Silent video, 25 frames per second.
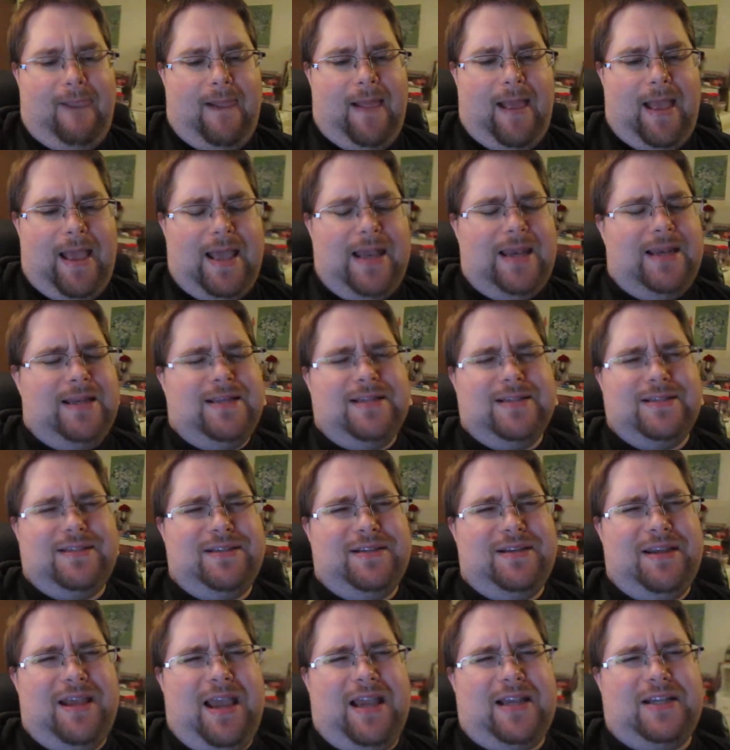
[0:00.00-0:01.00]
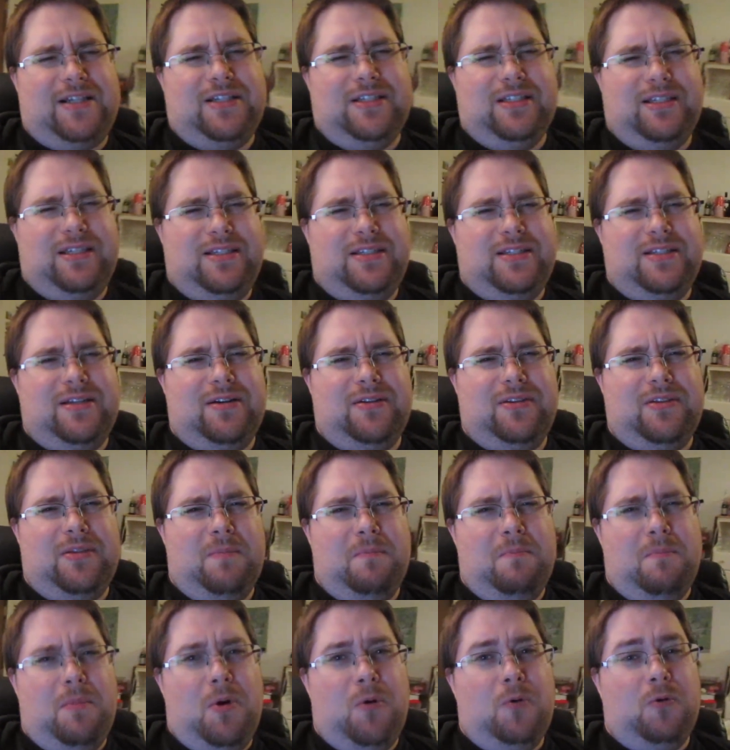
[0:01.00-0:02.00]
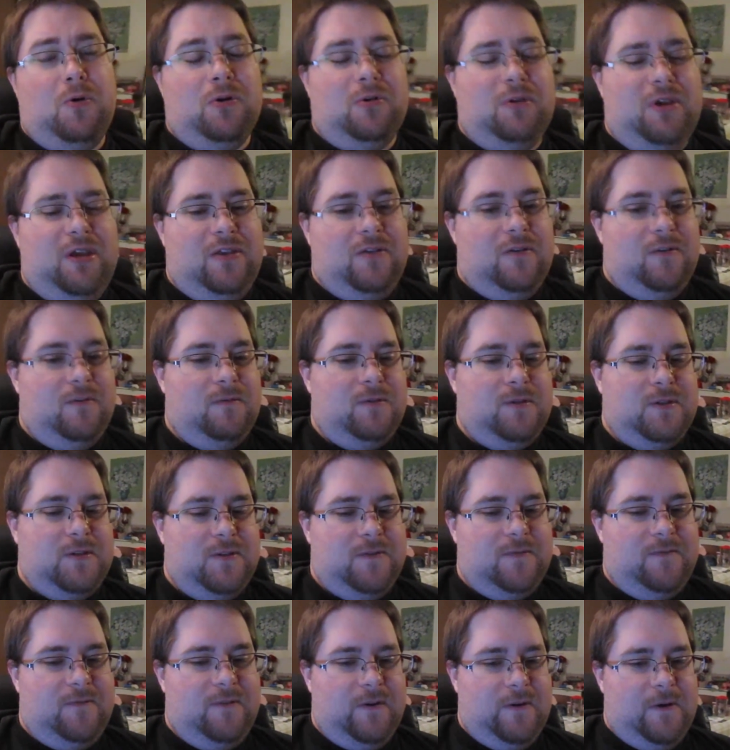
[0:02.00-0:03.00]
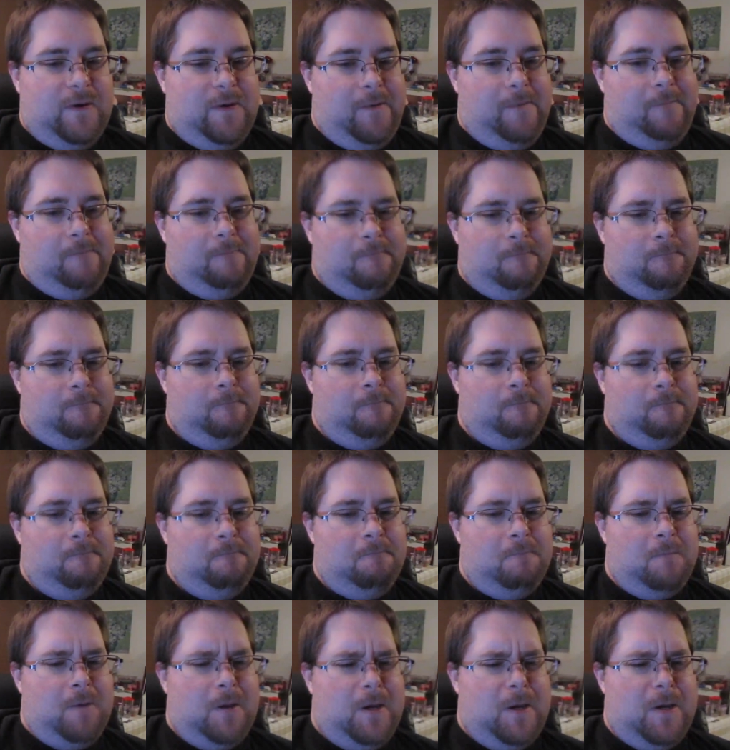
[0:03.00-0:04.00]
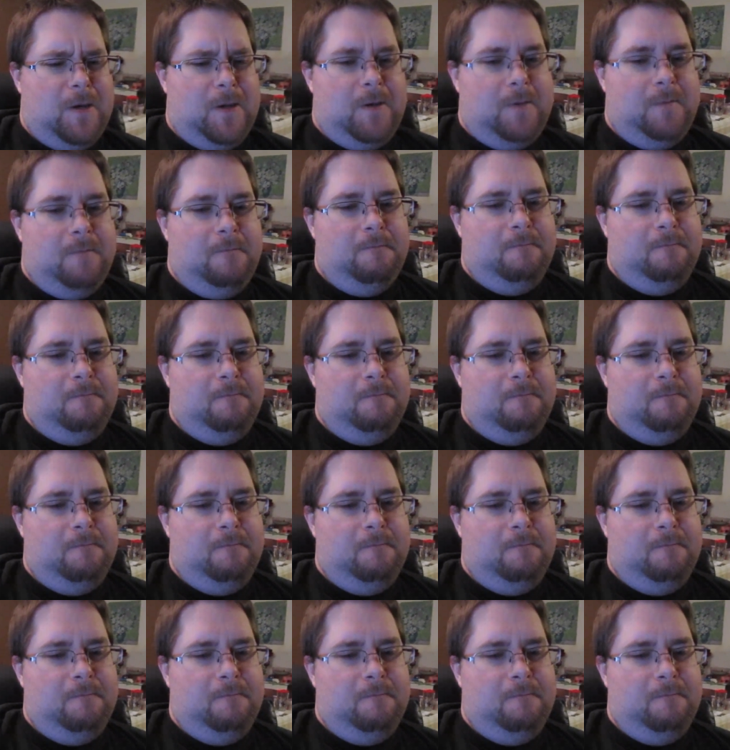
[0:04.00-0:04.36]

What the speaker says: And it doesn't actually start the motor either, which is very odd.